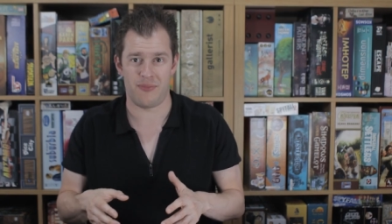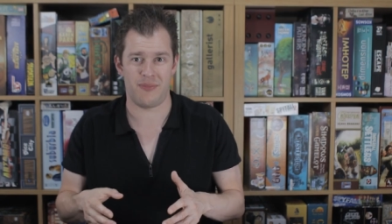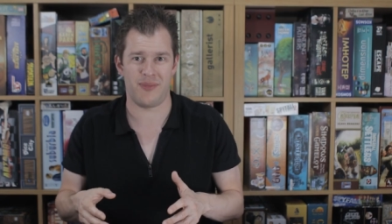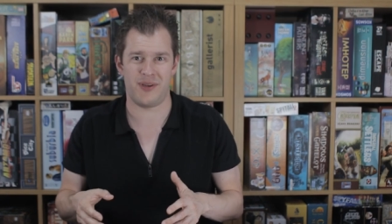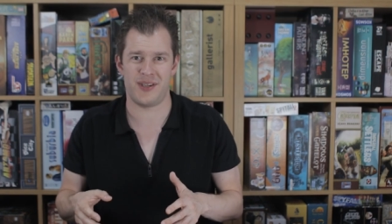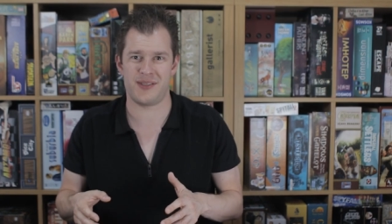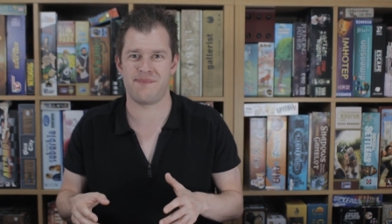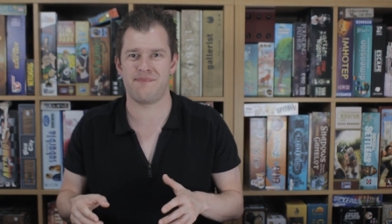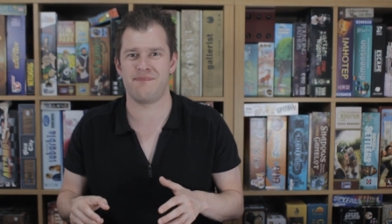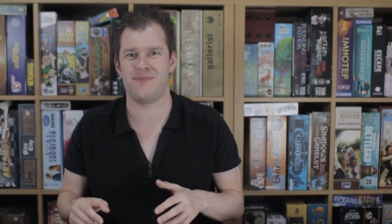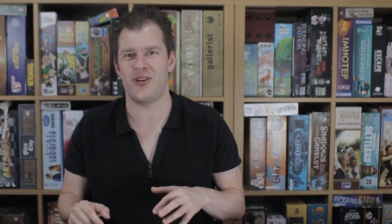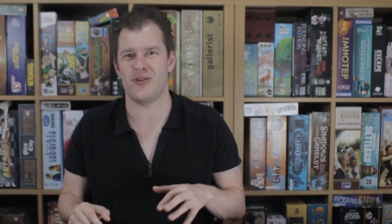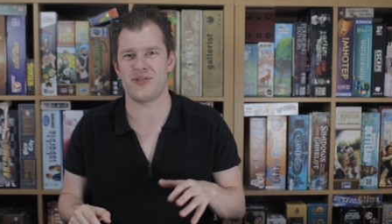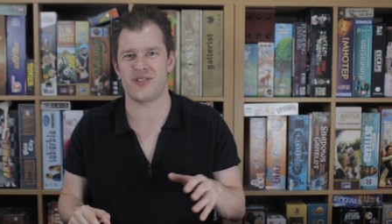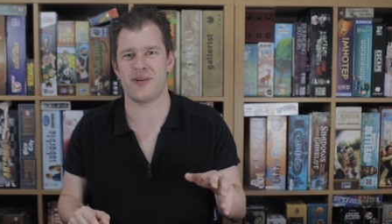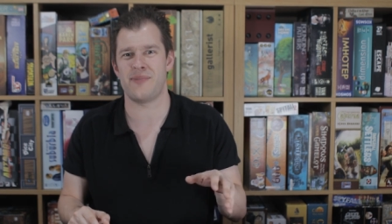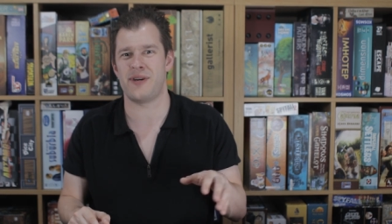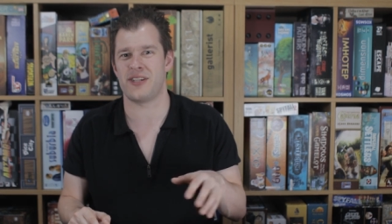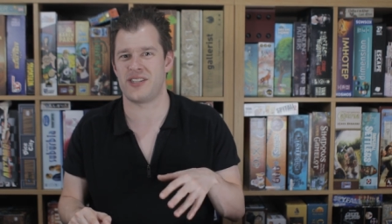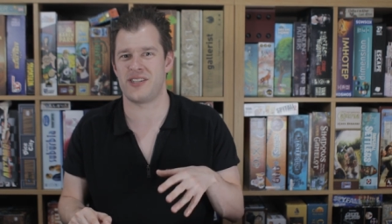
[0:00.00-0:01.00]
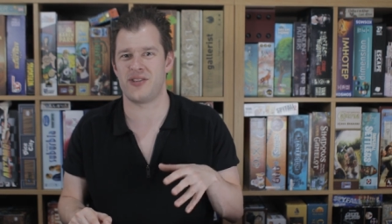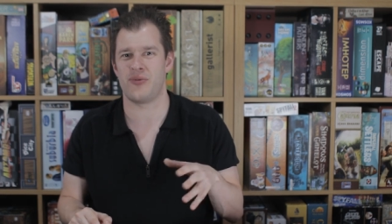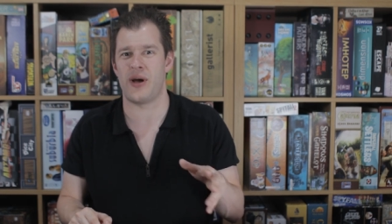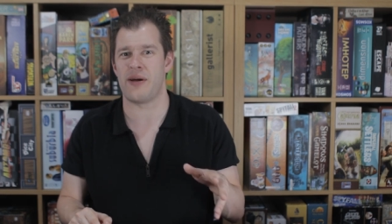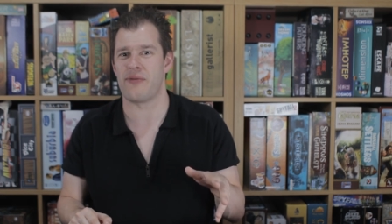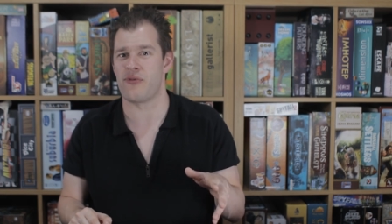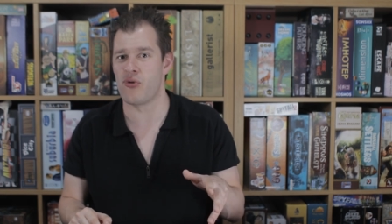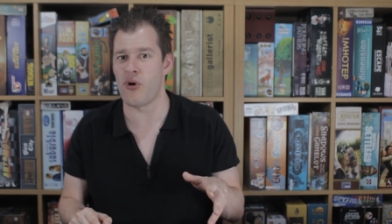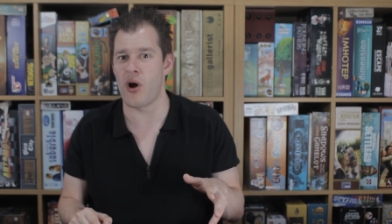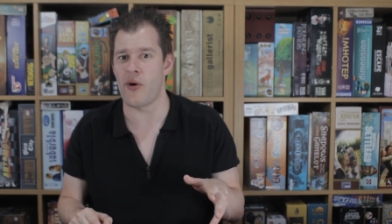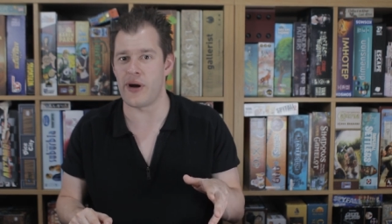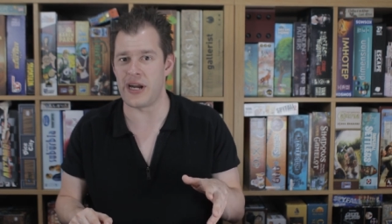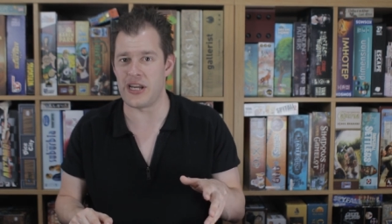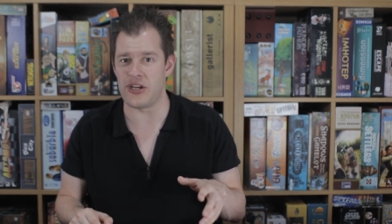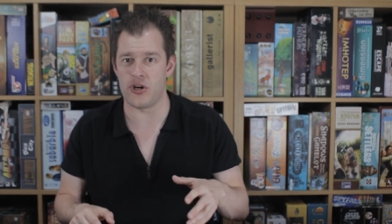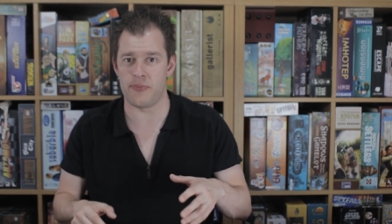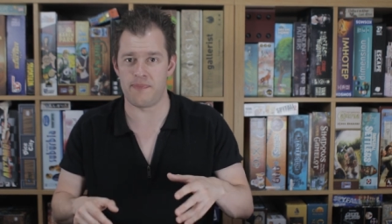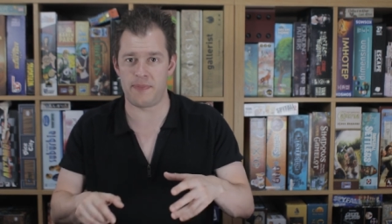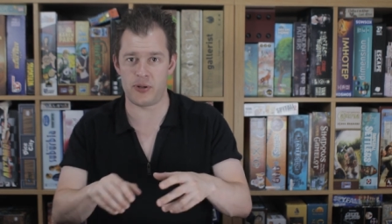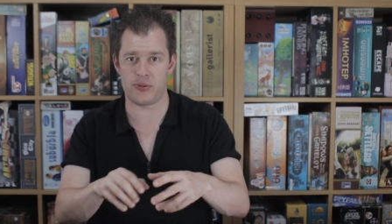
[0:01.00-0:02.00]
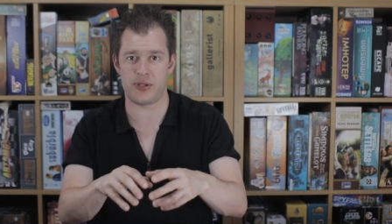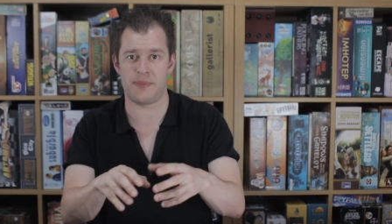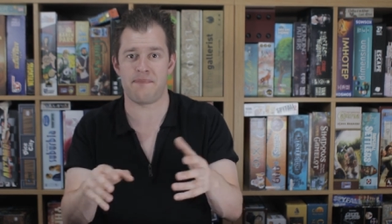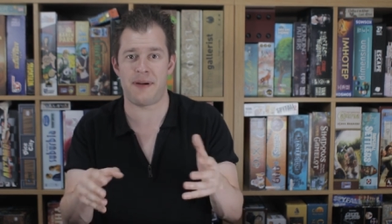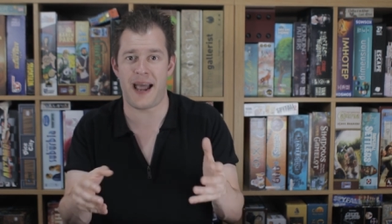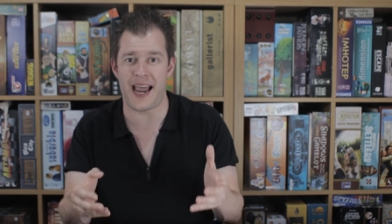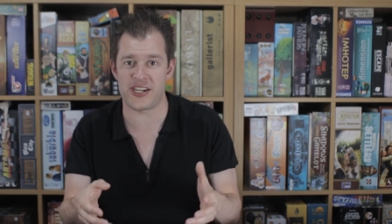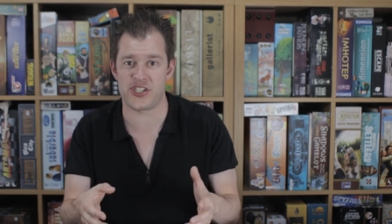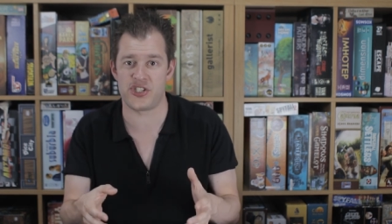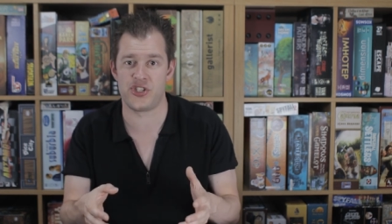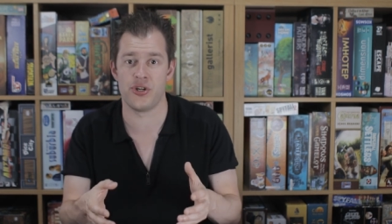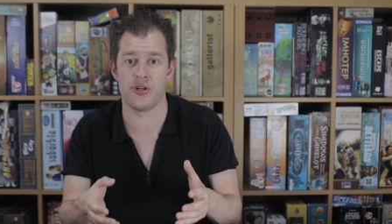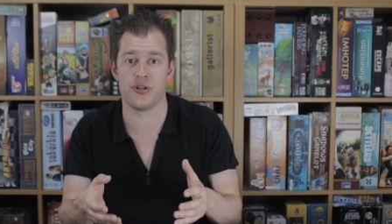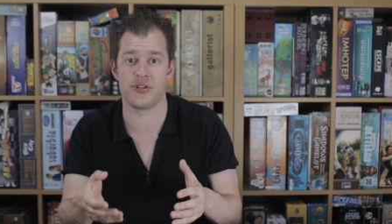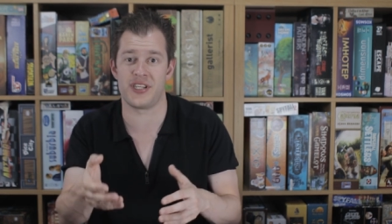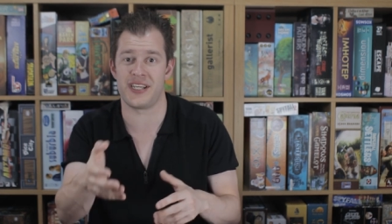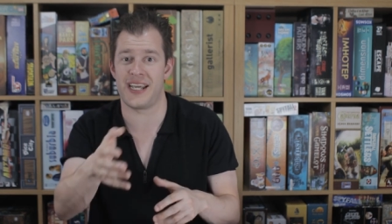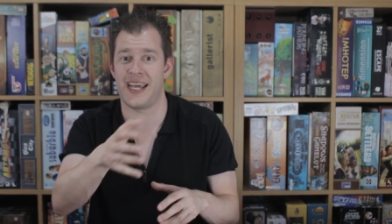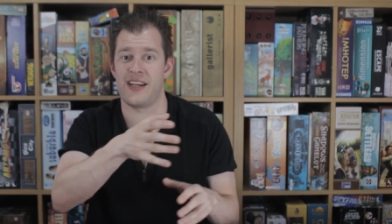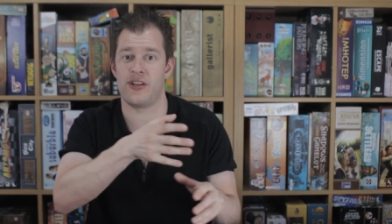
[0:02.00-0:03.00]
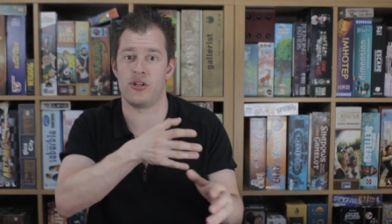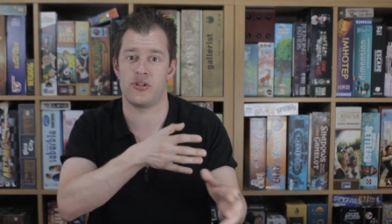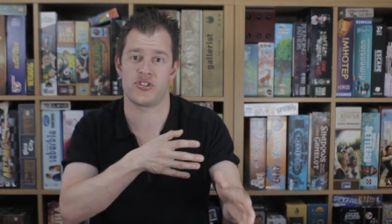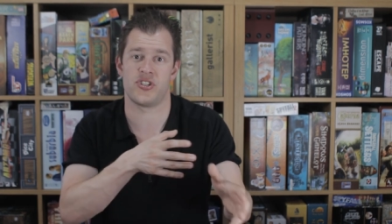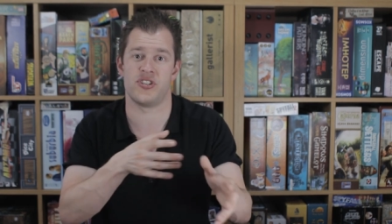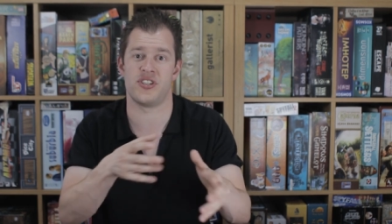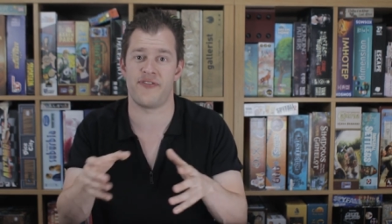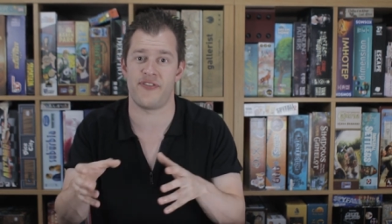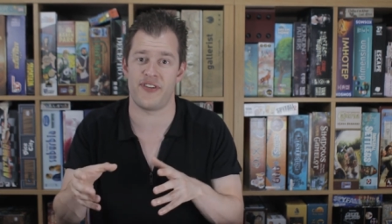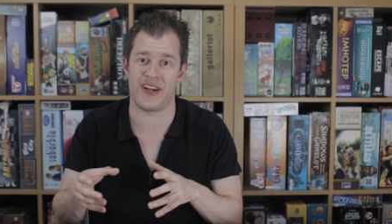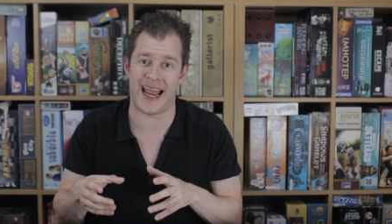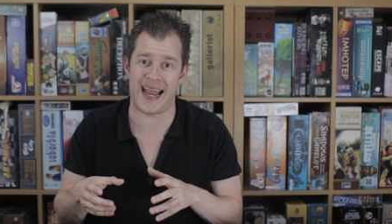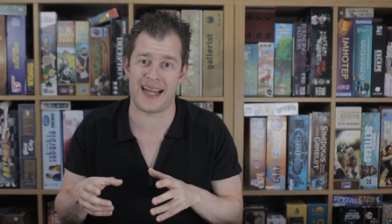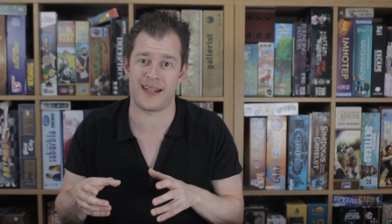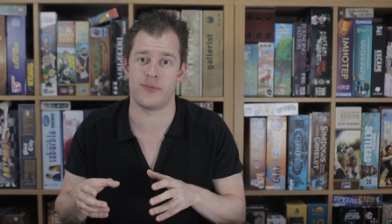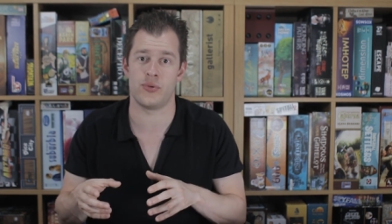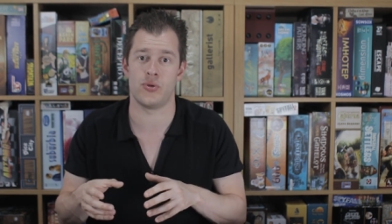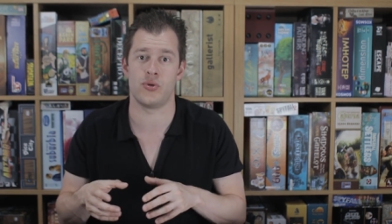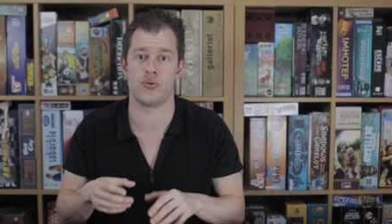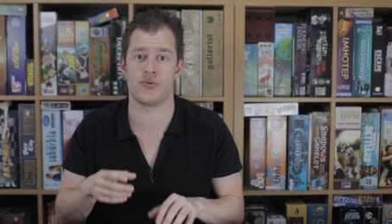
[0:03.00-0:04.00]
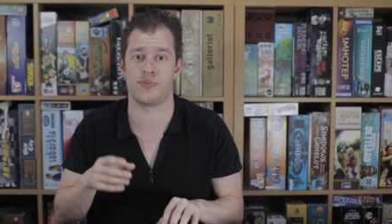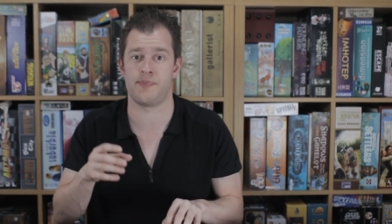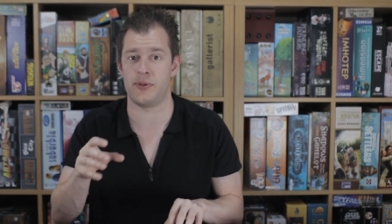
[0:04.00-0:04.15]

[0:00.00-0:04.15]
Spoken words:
it's not so much in the way of growing, you're building pastures and getting lots of different animals,